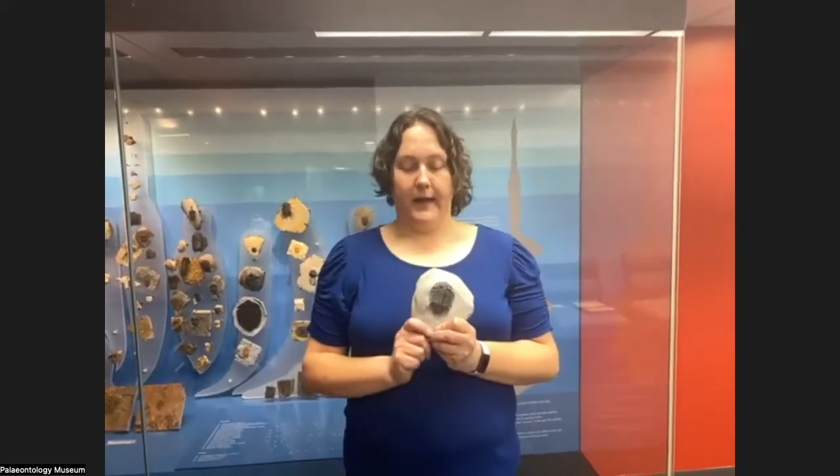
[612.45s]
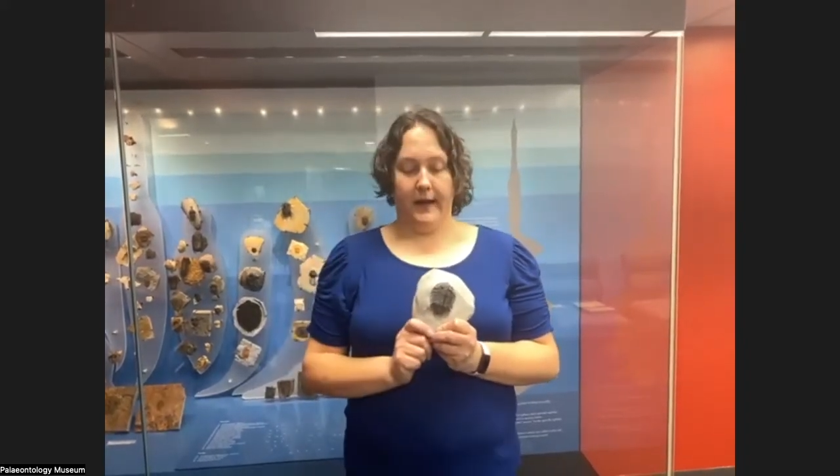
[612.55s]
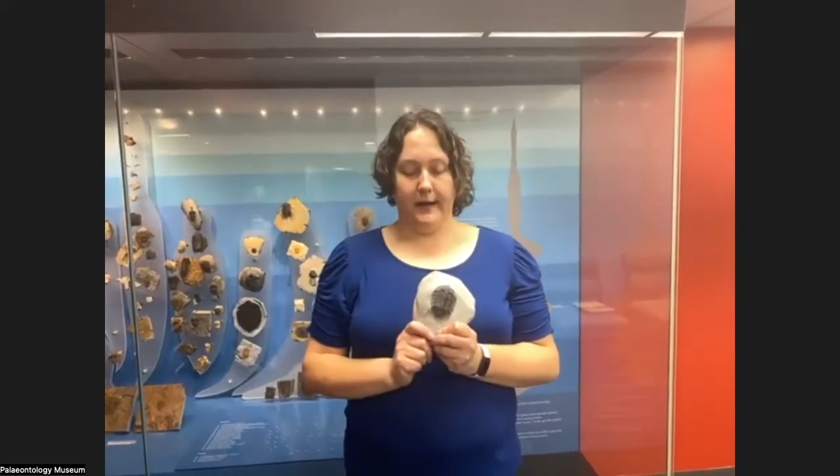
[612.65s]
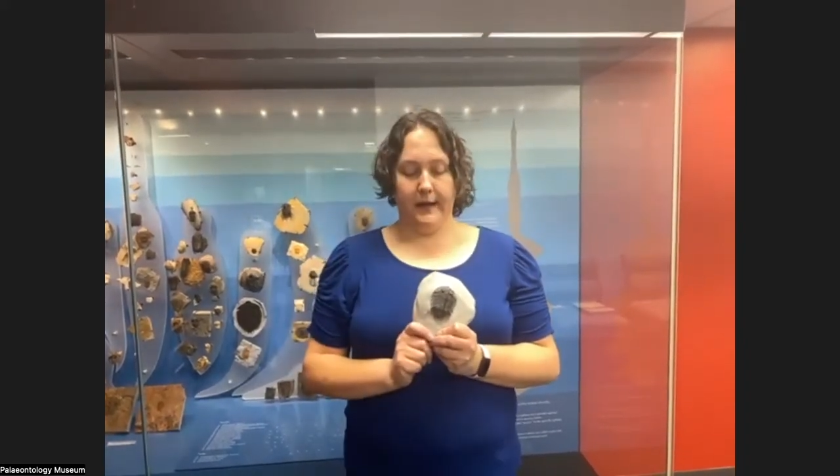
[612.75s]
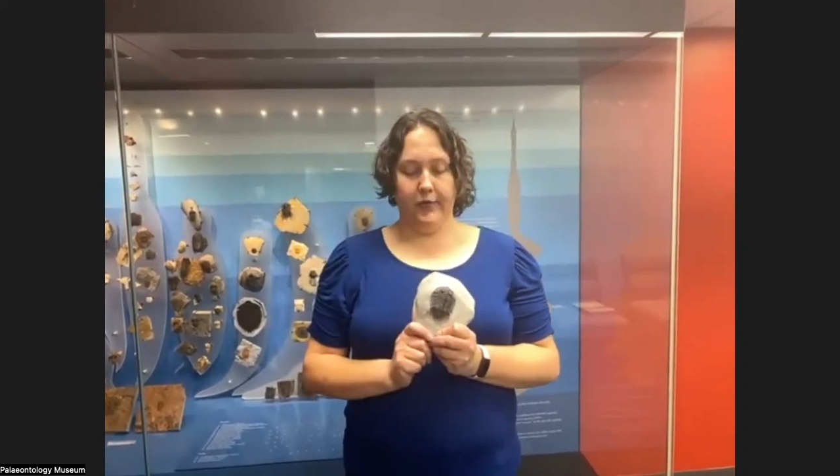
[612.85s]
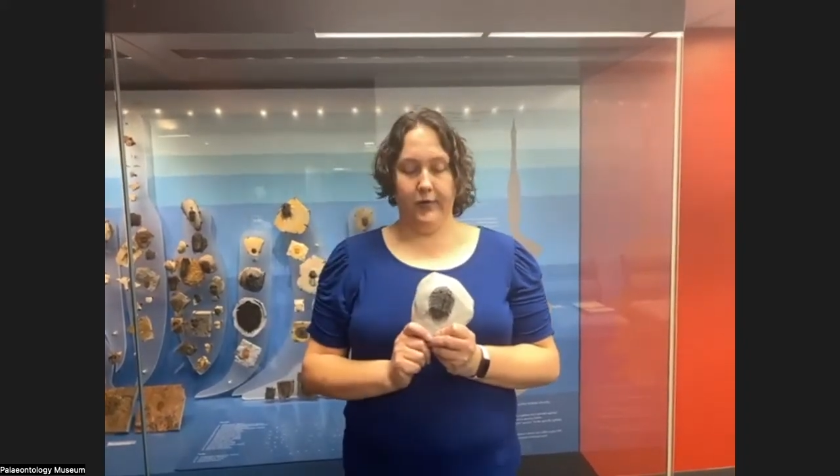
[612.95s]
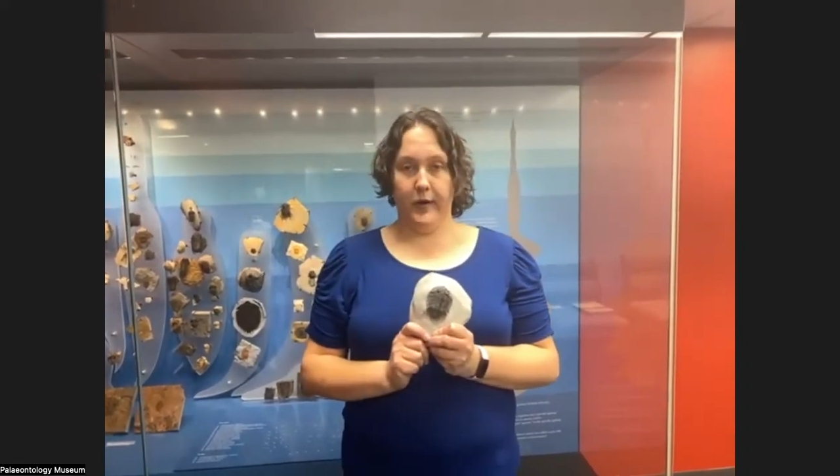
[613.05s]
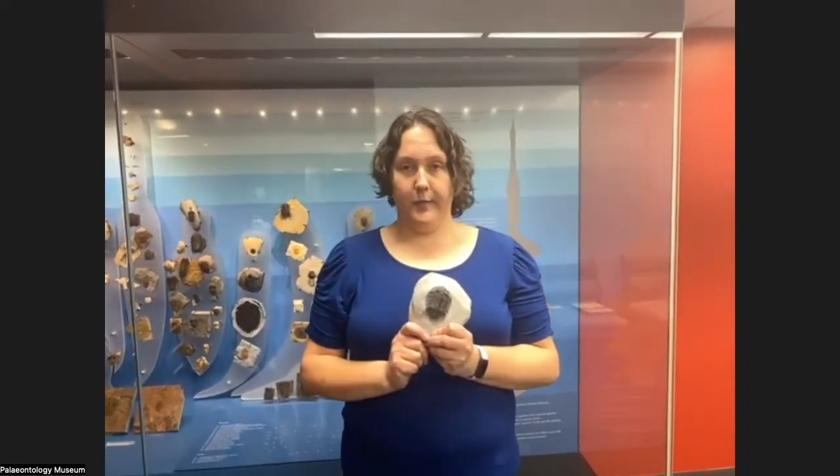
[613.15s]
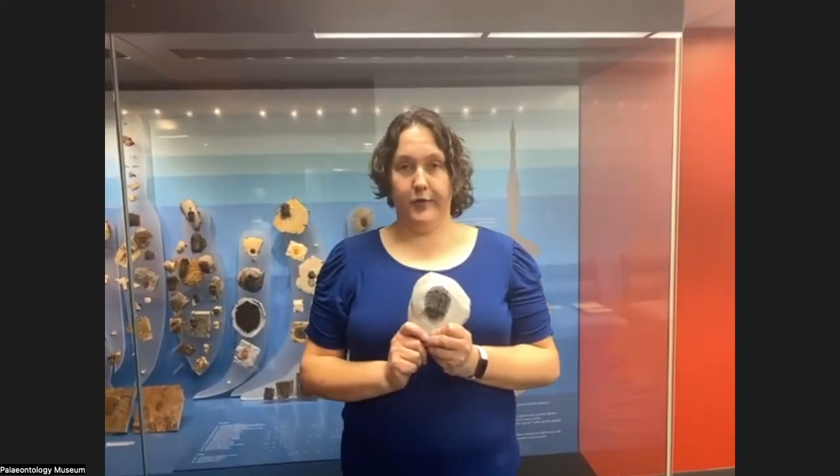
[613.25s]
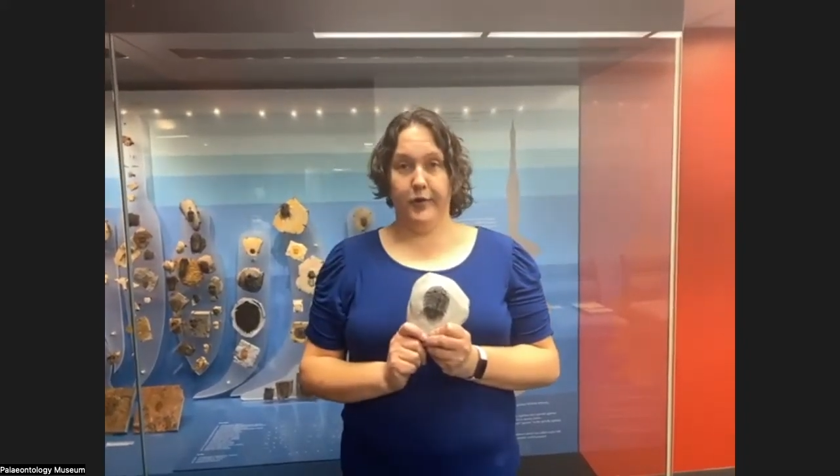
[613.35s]
and it gives you an
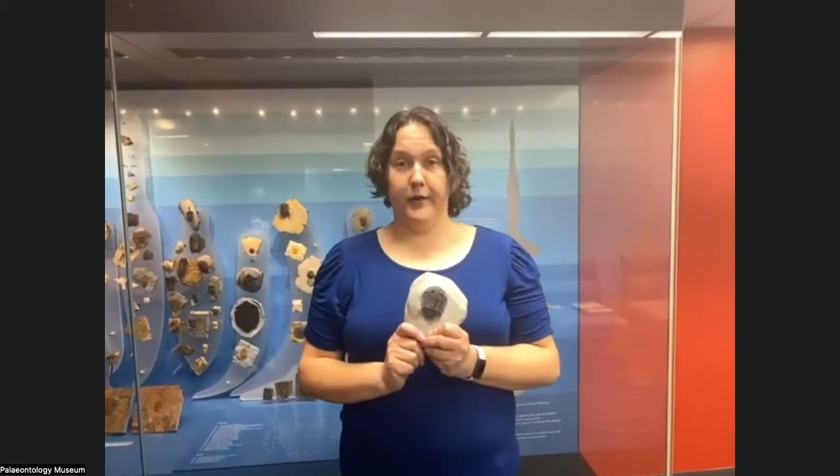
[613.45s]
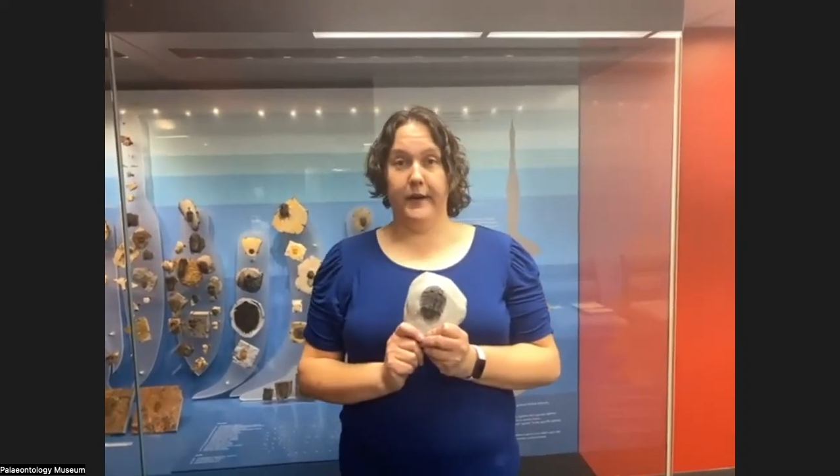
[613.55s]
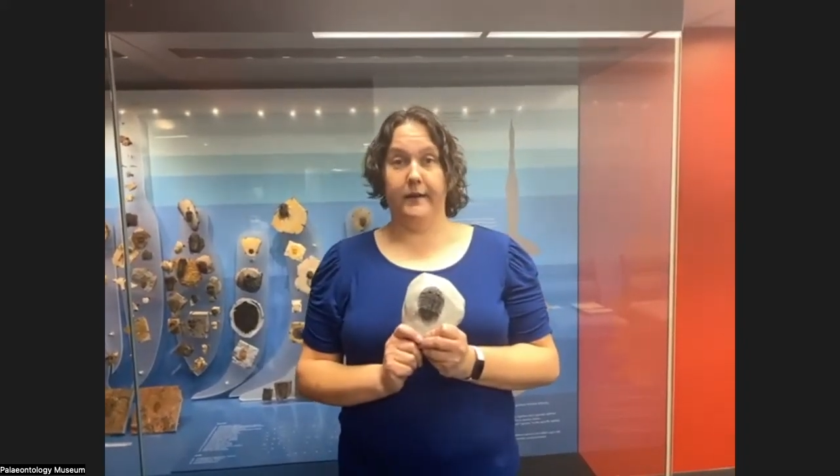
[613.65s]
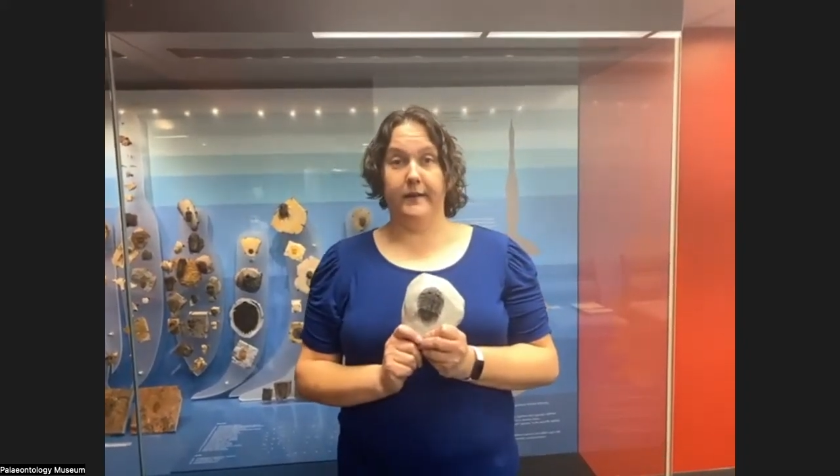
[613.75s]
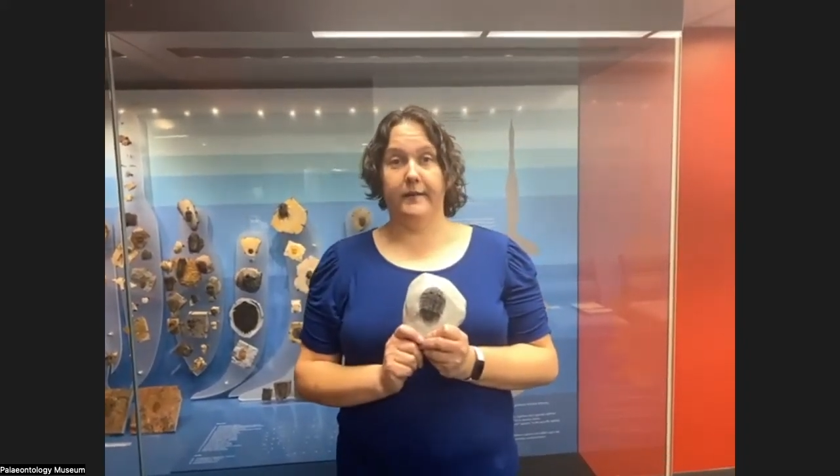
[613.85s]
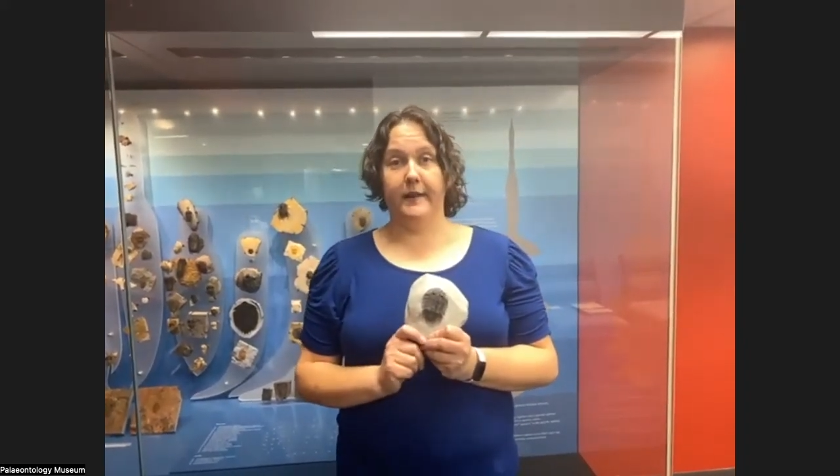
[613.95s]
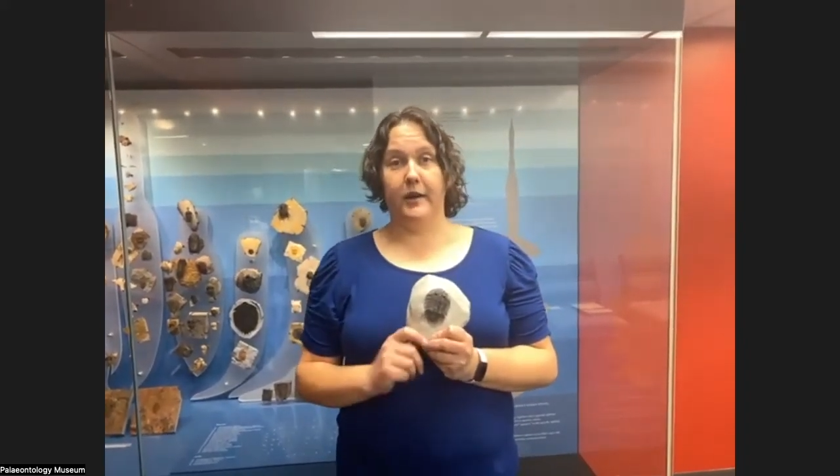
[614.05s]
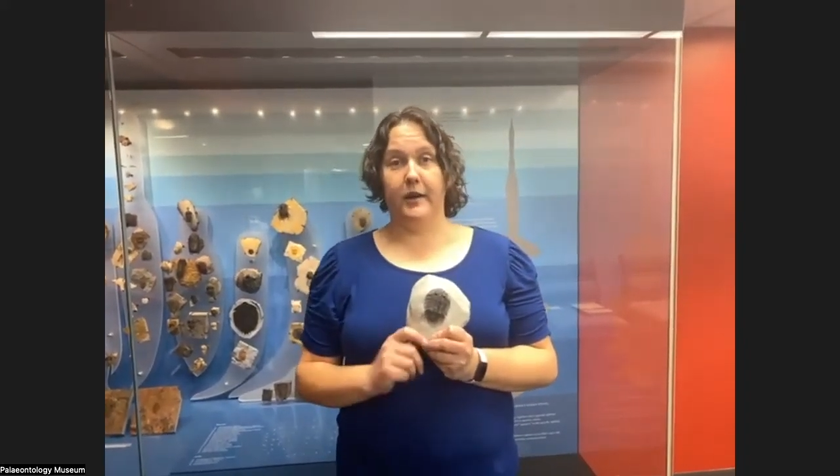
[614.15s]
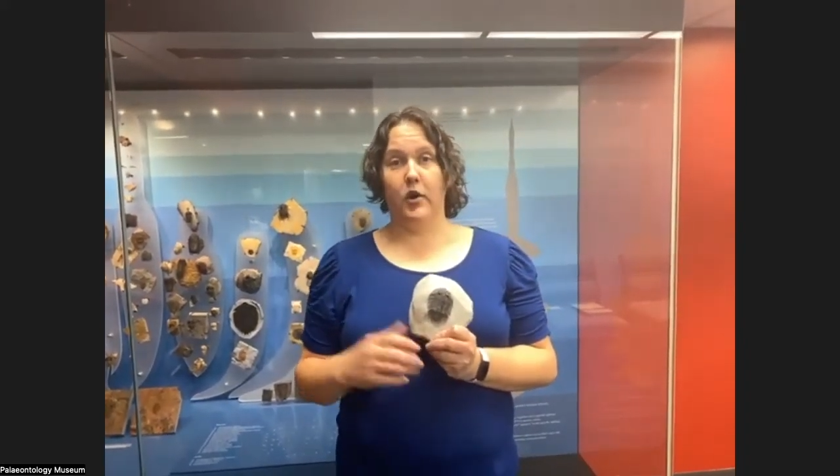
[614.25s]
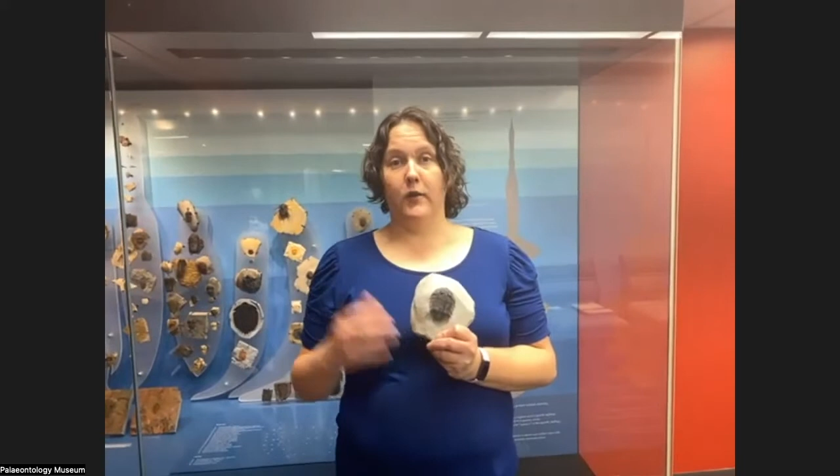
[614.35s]
opportunity to see